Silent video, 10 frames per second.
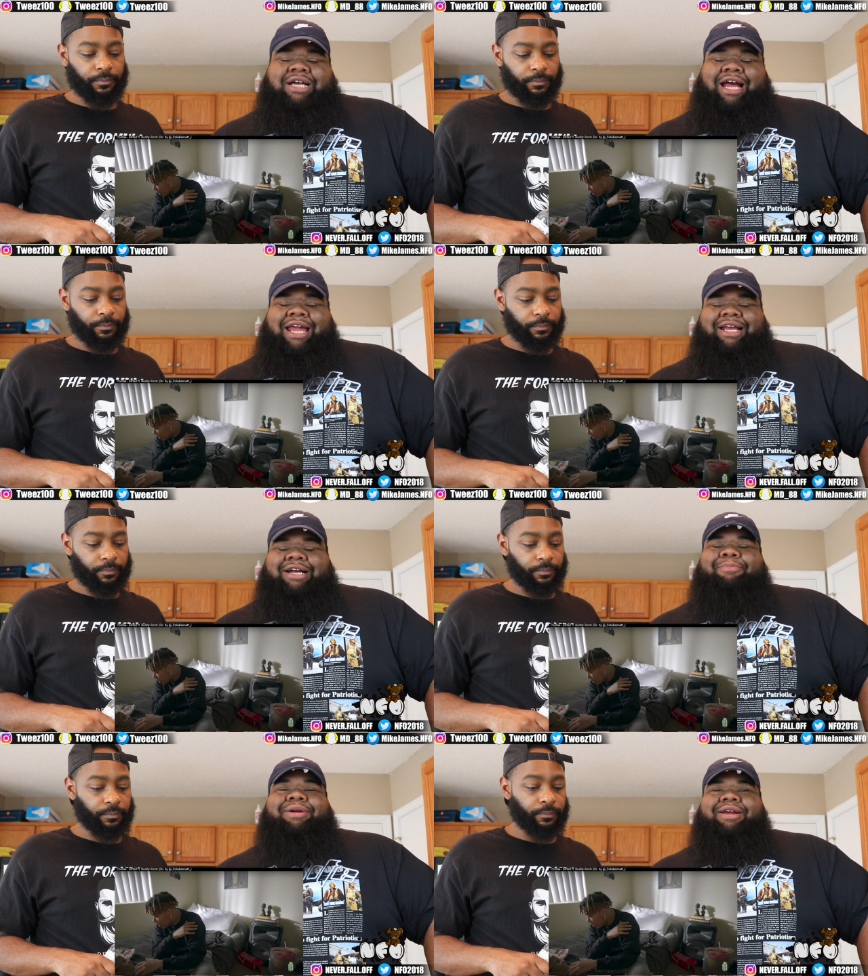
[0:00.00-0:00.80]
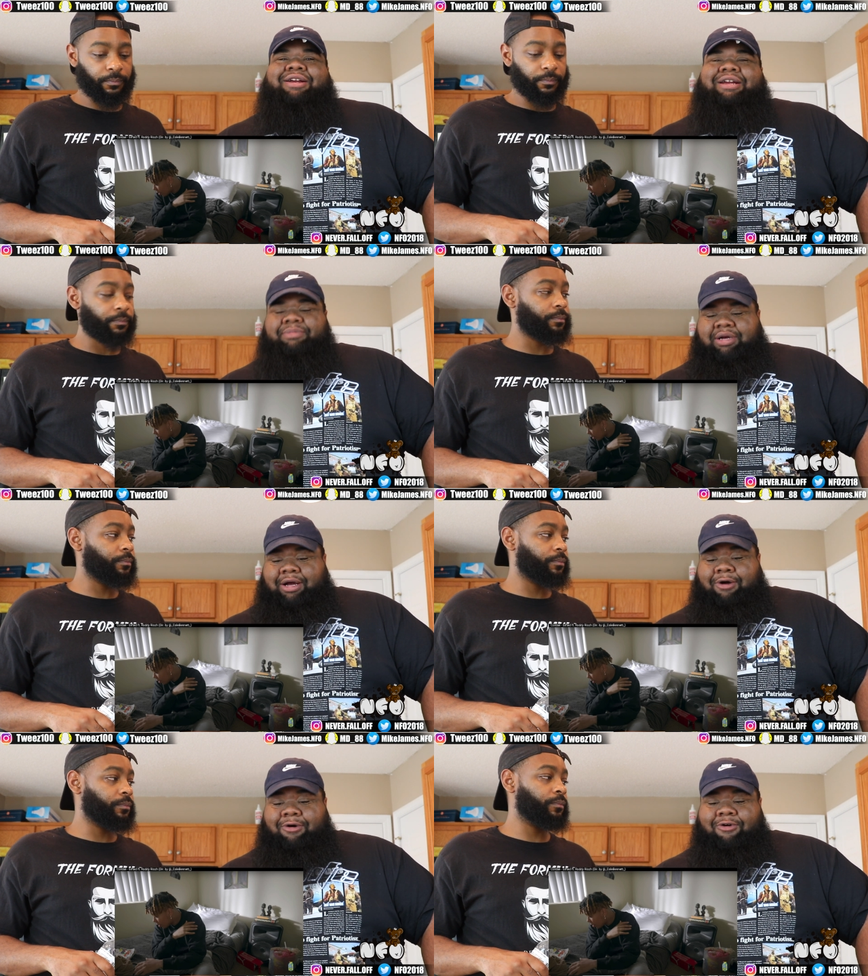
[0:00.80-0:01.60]
Speaker 1: I ain't comparing him to
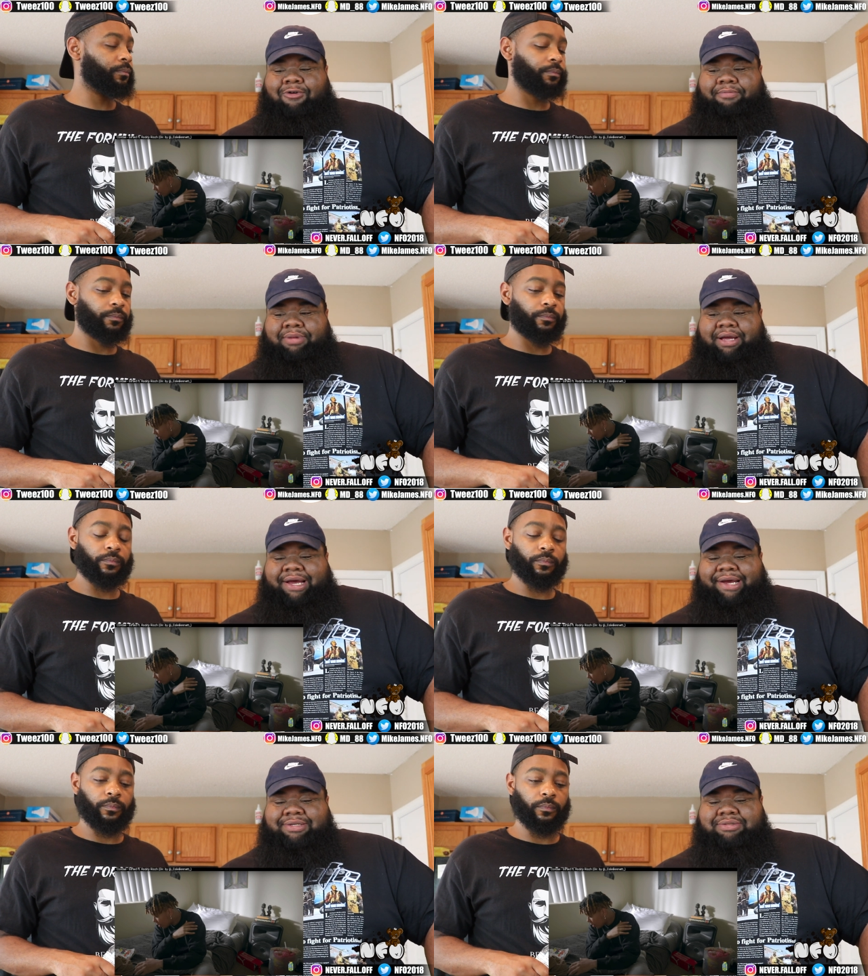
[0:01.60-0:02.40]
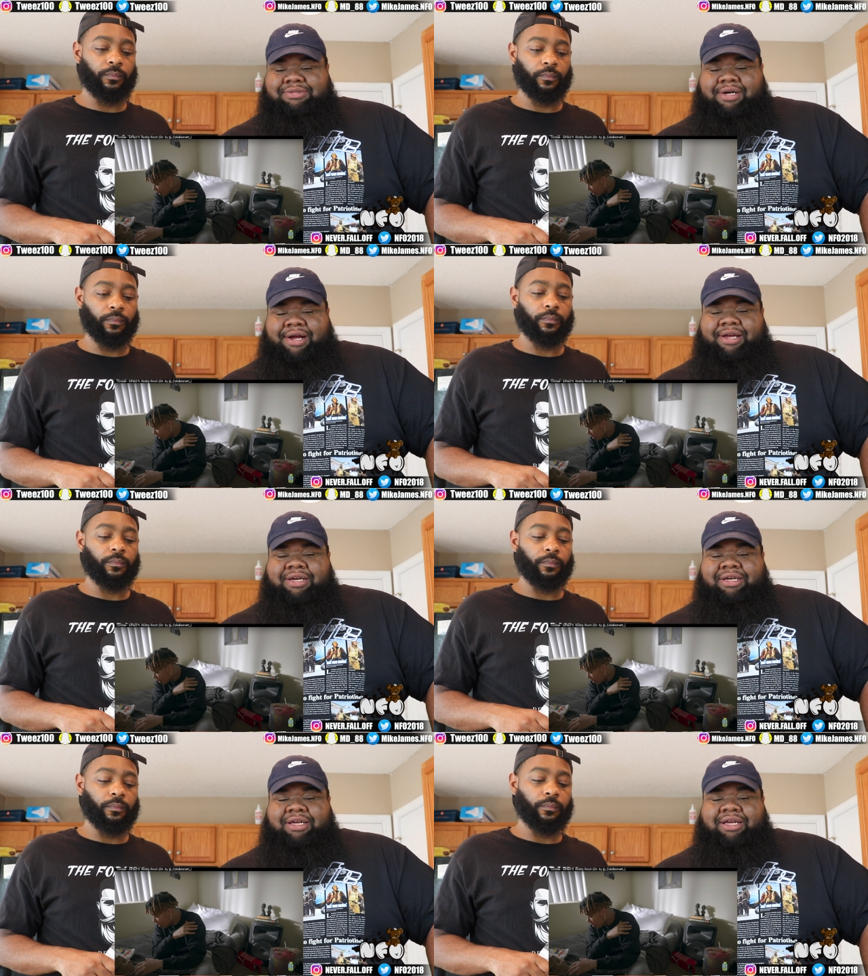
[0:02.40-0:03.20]
Cole, but
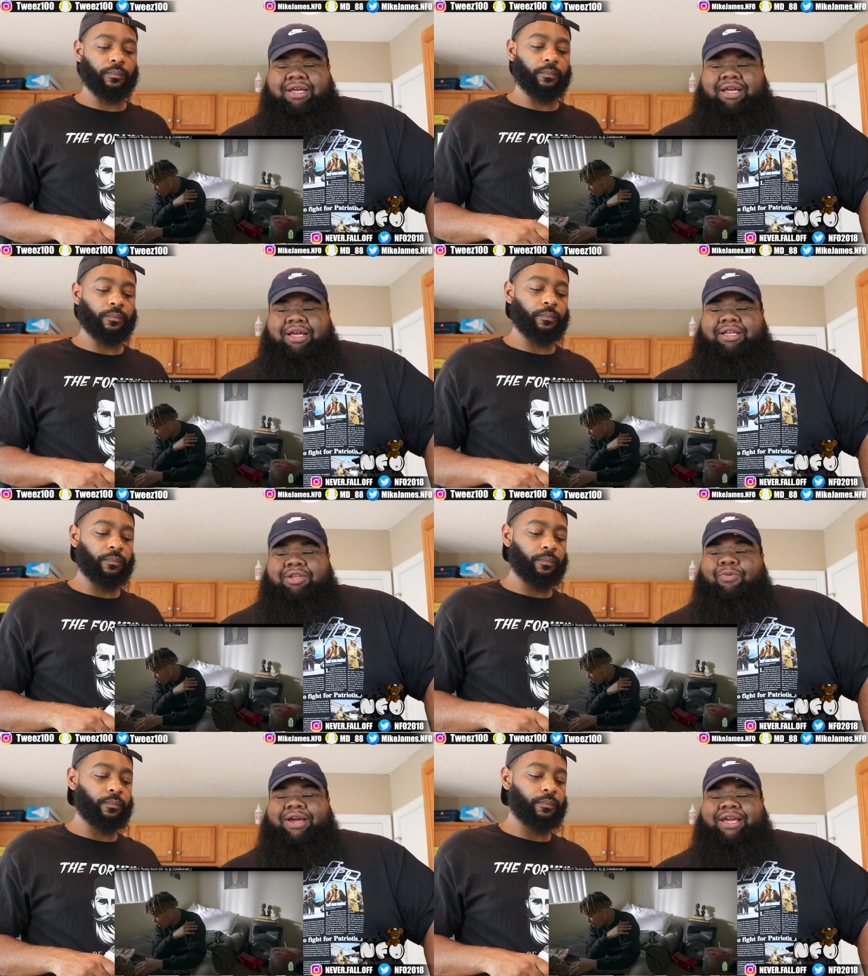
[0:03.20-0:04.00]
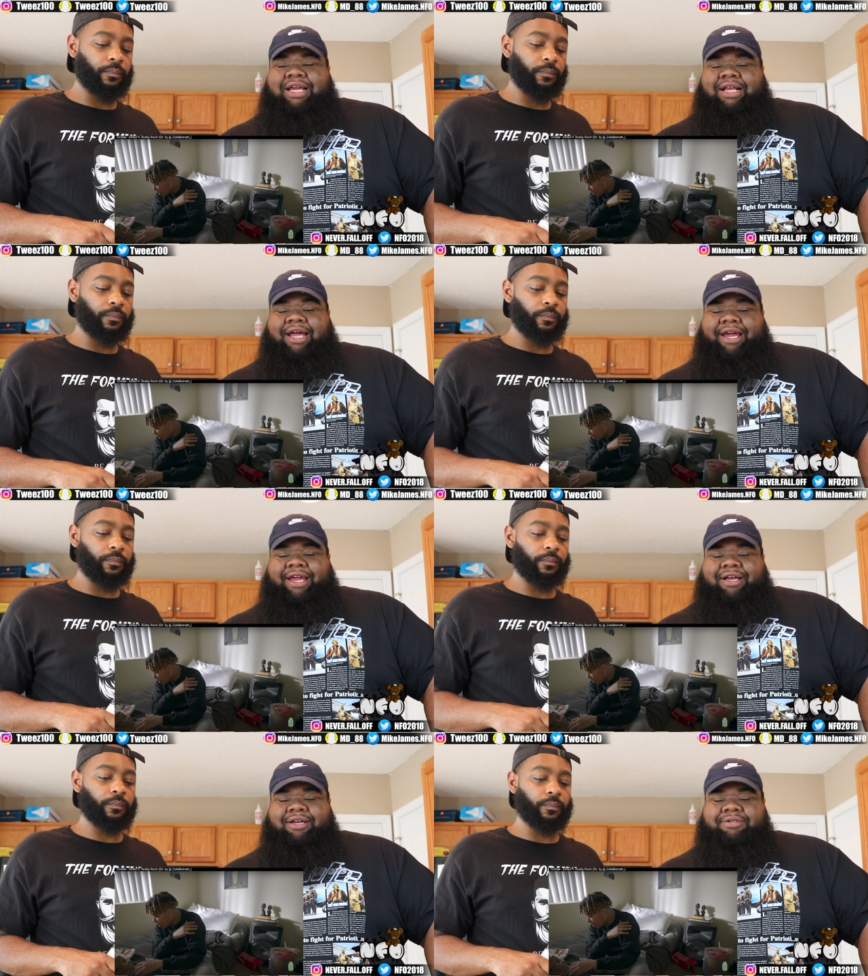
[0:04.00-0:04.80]
the way he
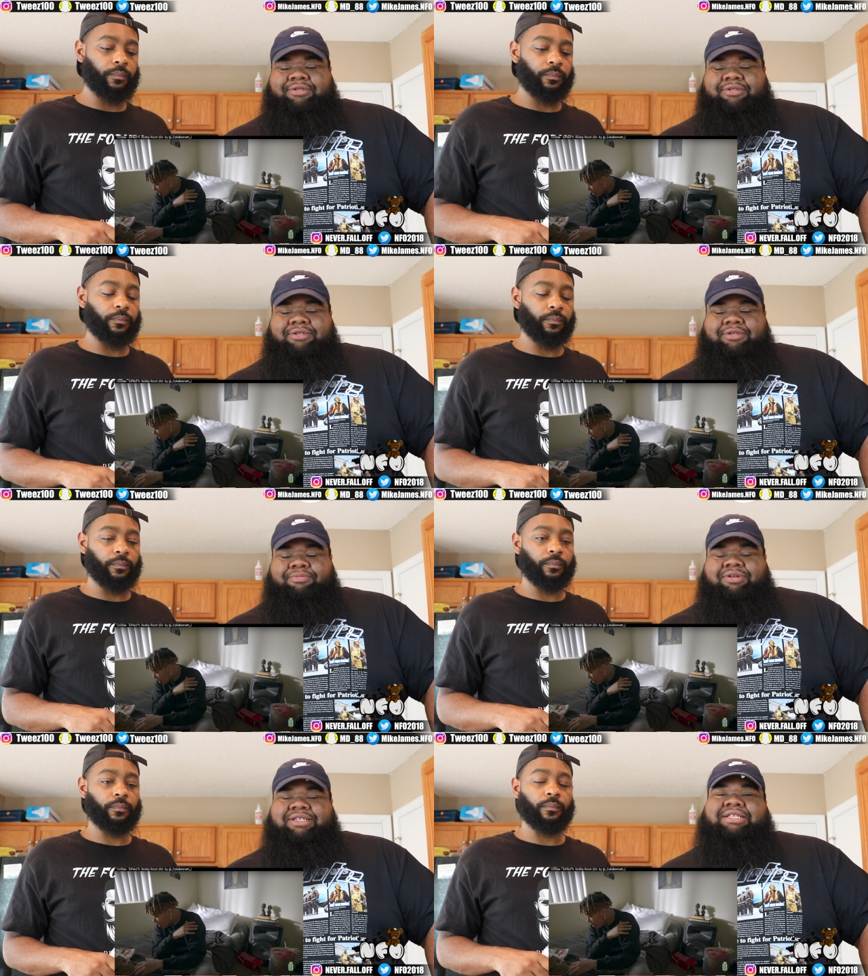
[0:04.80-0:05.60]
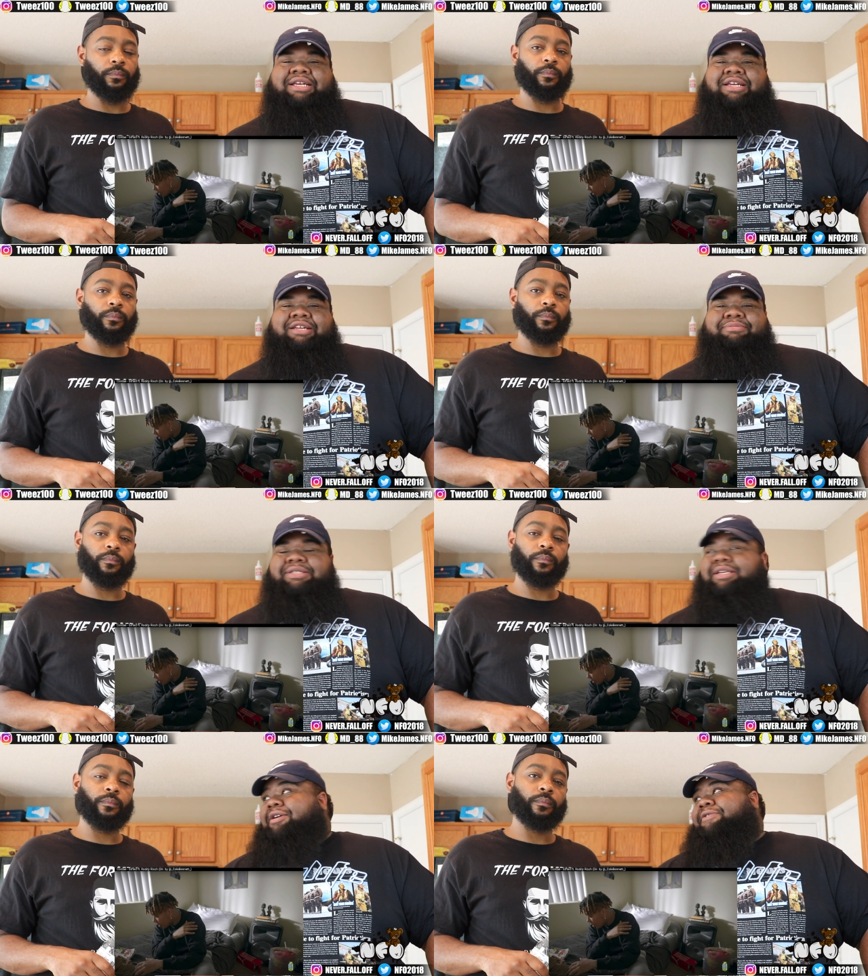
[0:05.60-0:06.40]
like presented
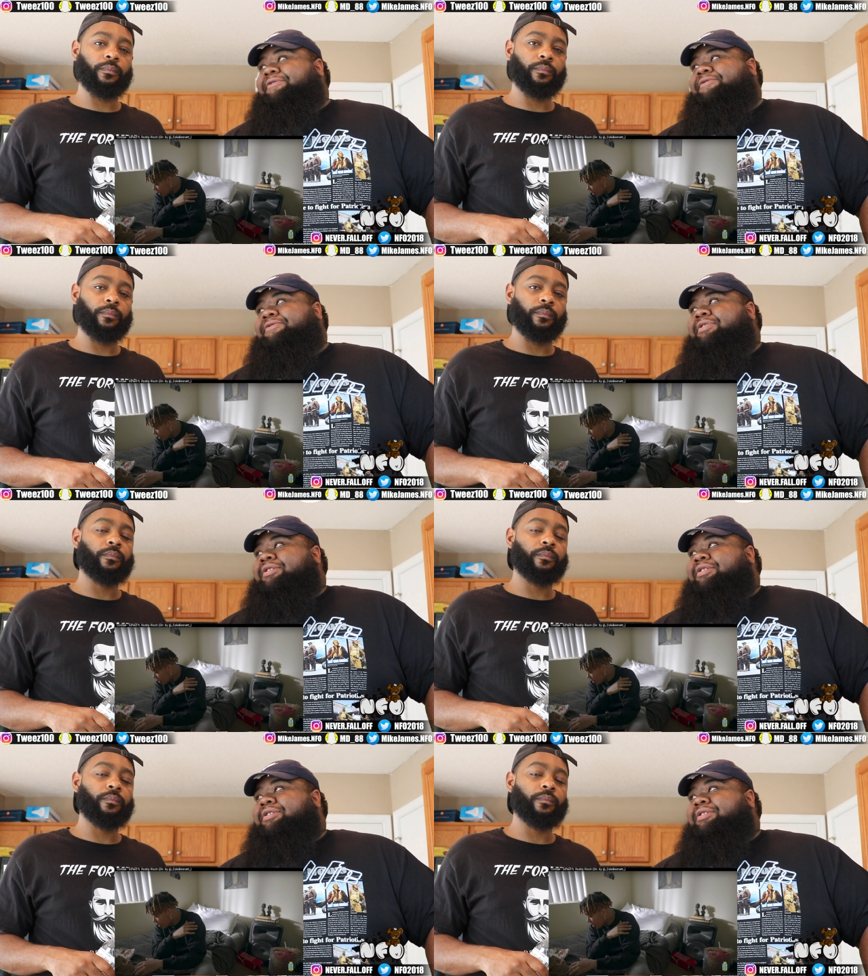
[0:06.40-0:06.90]
himself.